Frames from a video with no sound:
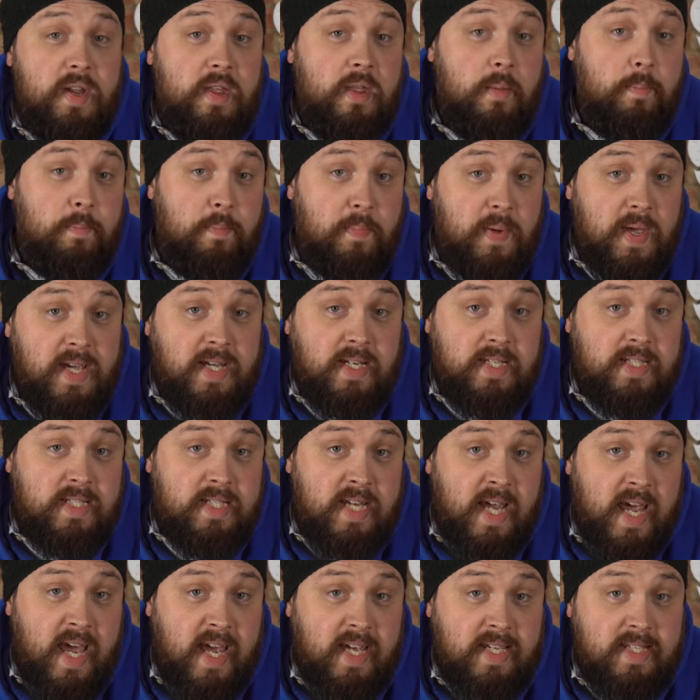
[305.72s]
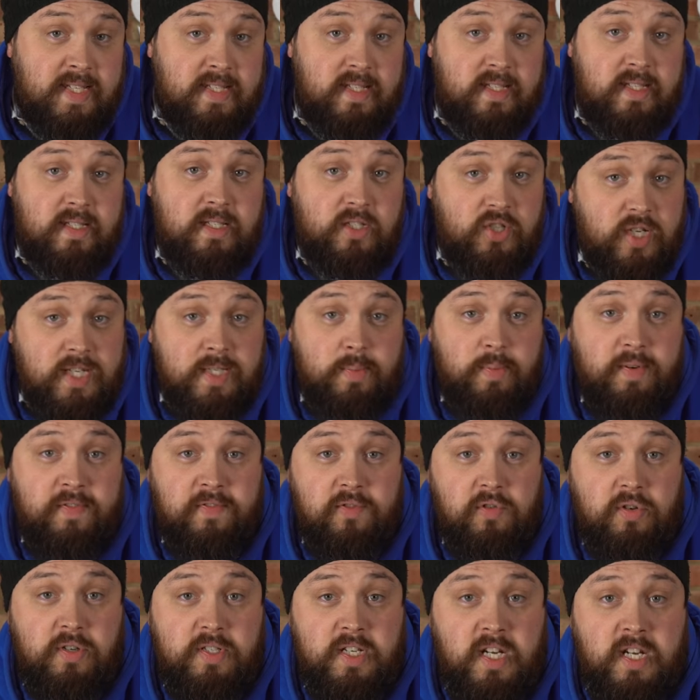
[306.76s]
of the big tests just
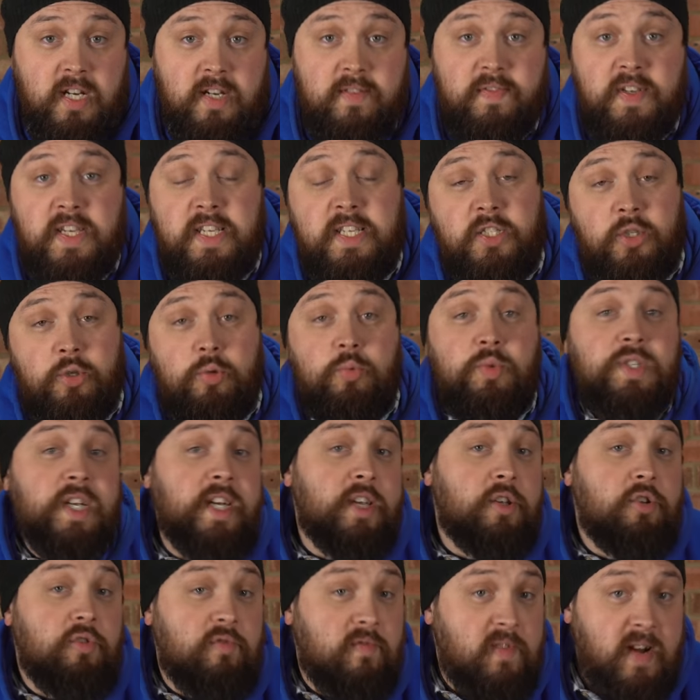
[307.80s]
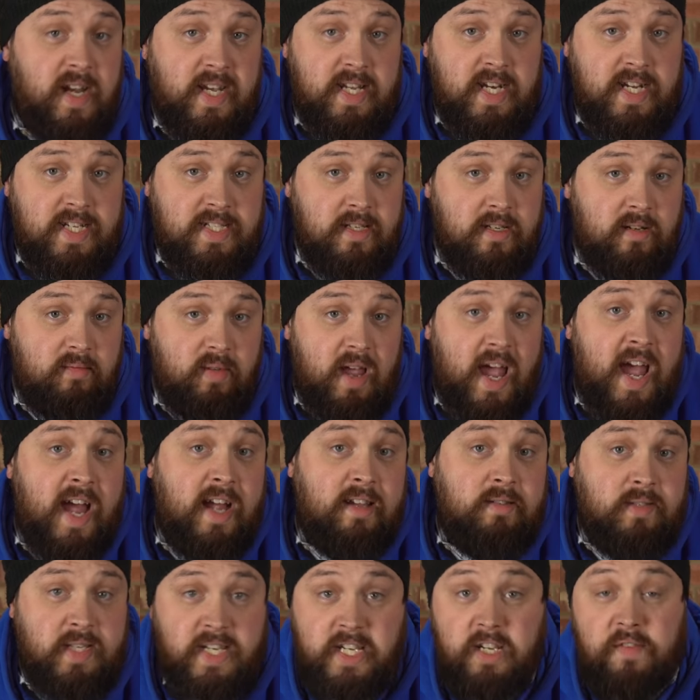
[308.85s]
before a dive is to check your regulator
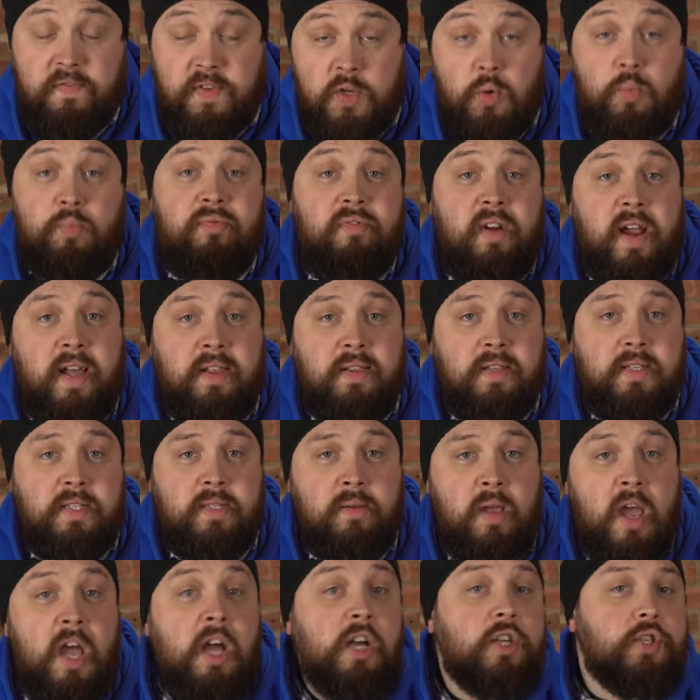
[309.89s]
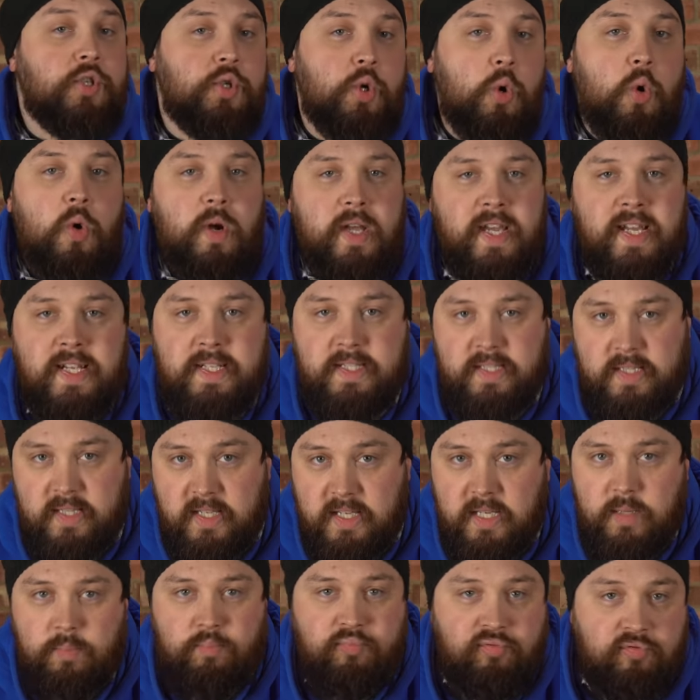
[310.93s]
and take a few breaths. Sure, it's
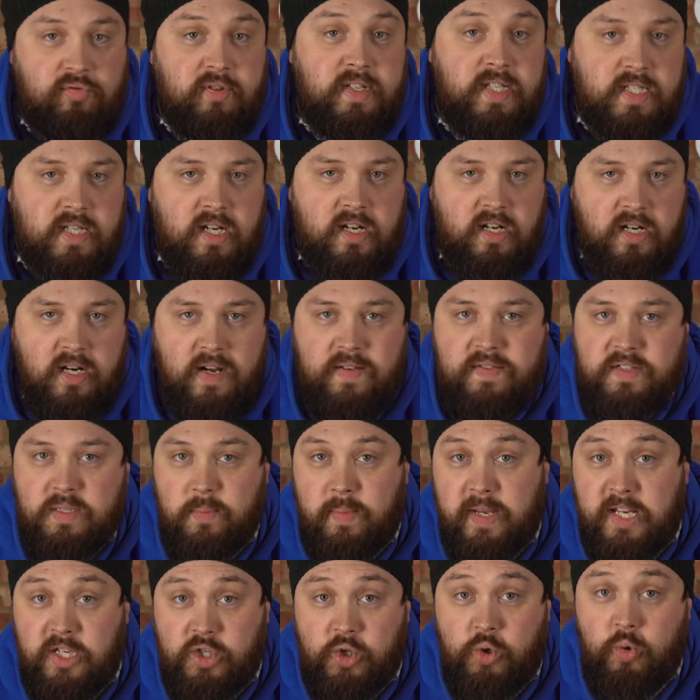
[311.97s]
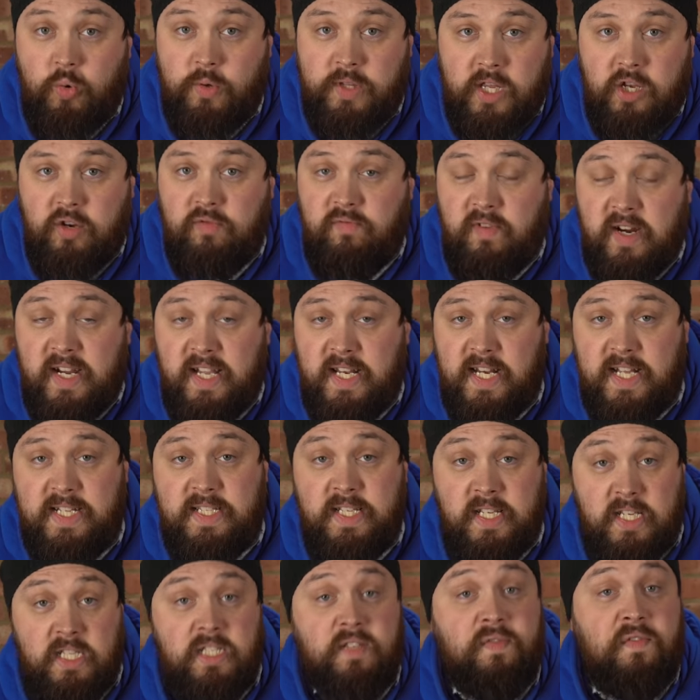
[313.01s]
the pre-dive to make sure that your
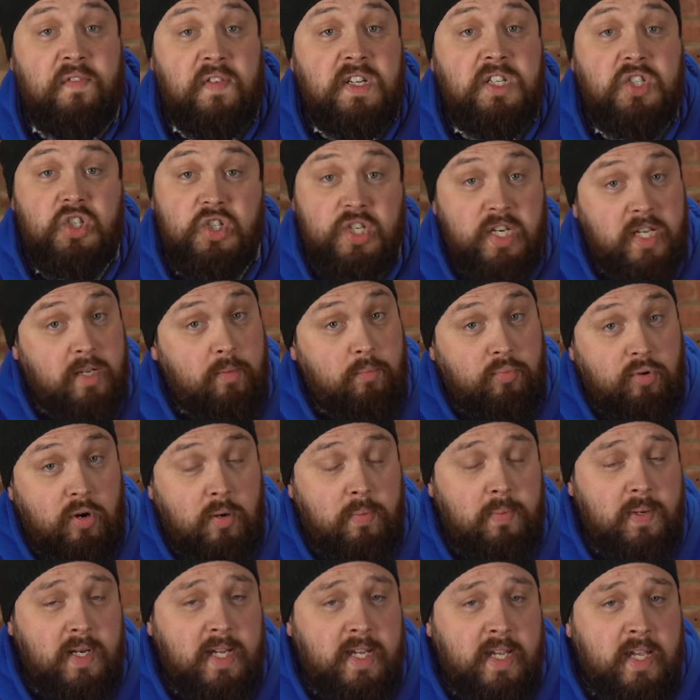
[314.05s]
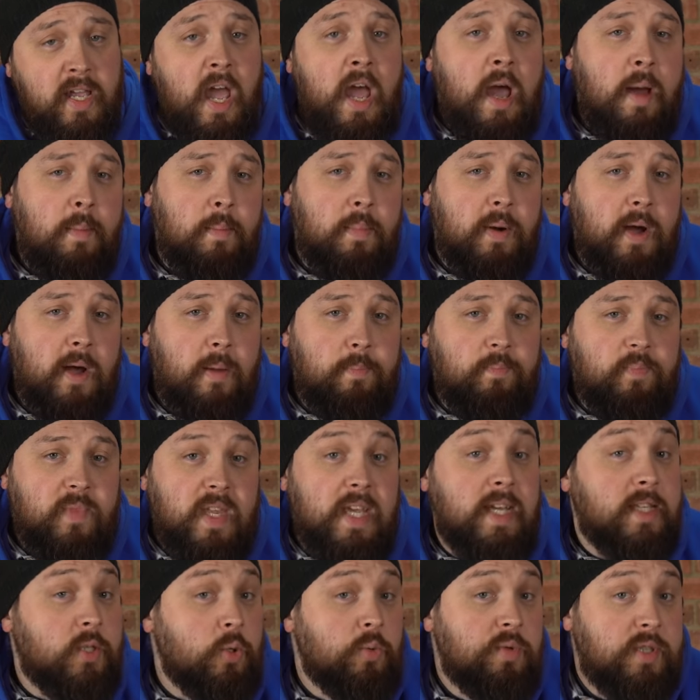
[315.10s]
regulator is functioning properly, but
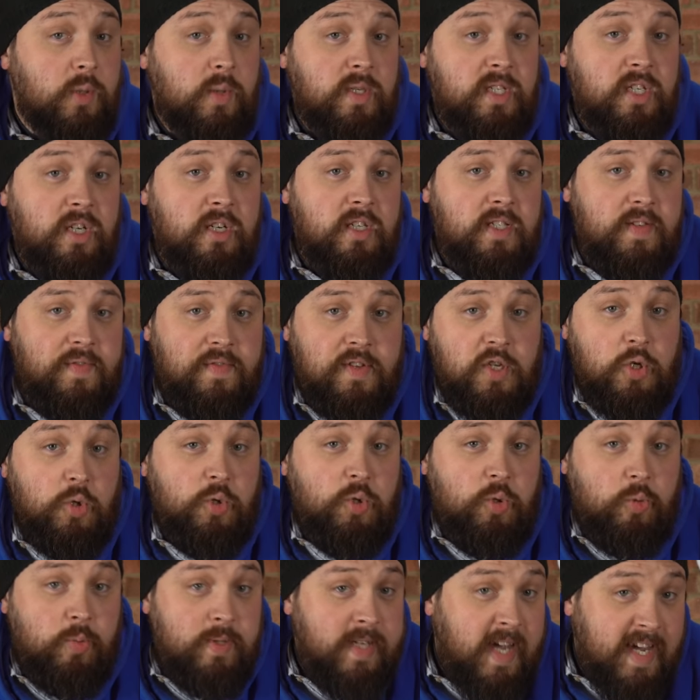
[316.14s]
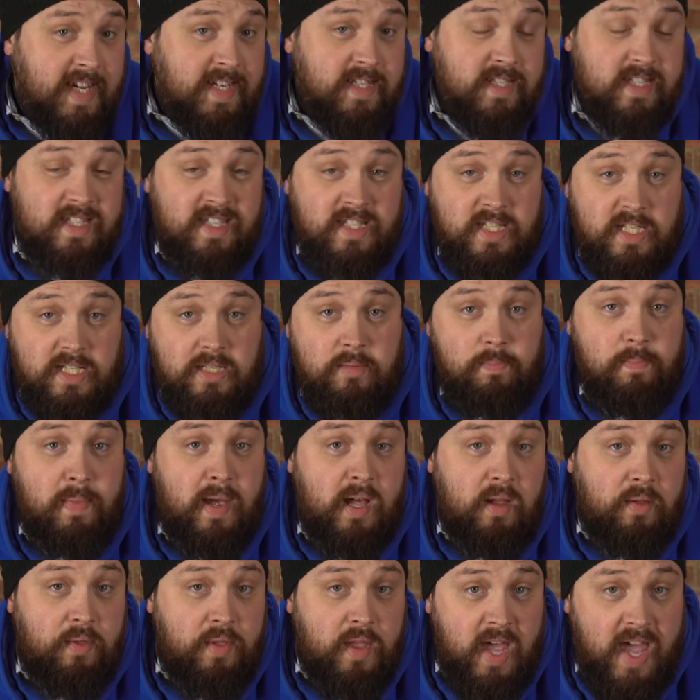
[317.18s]
it's also a chance for you to taste and
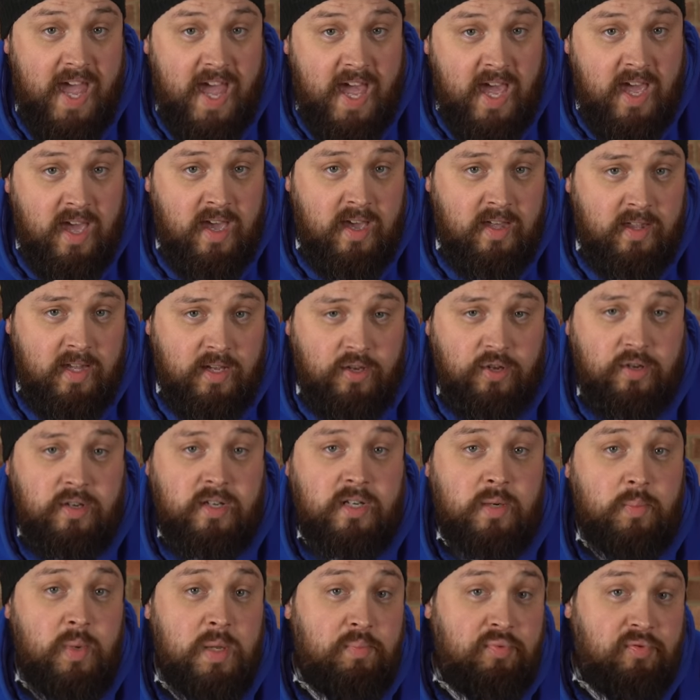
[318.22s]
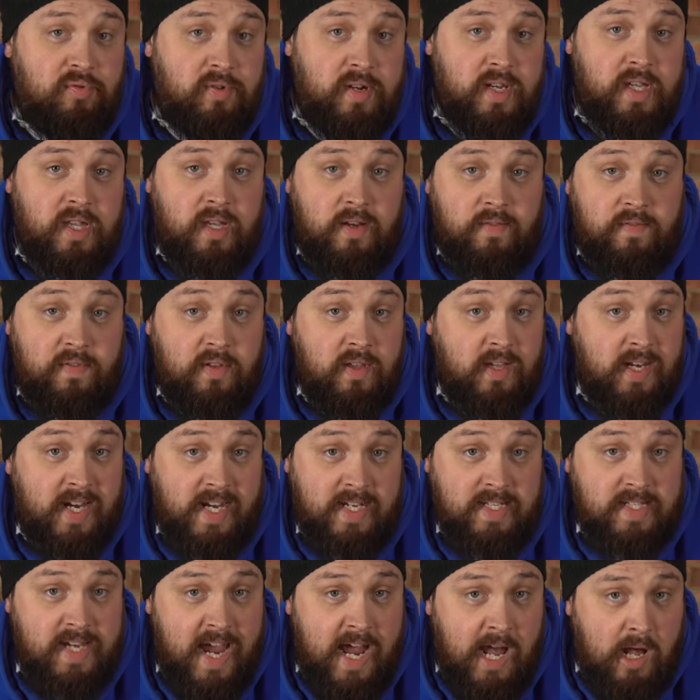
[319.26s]
smell the air that you're going to be breathing for the
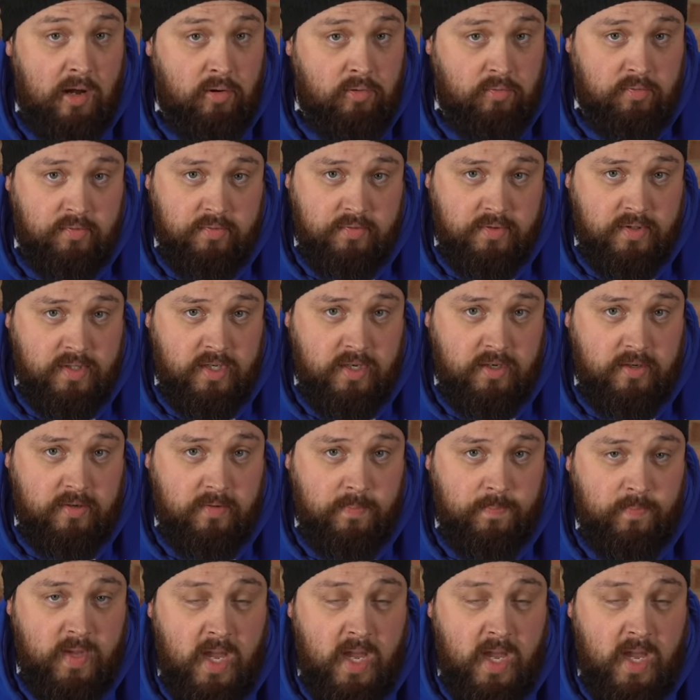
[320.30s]
next hour or so.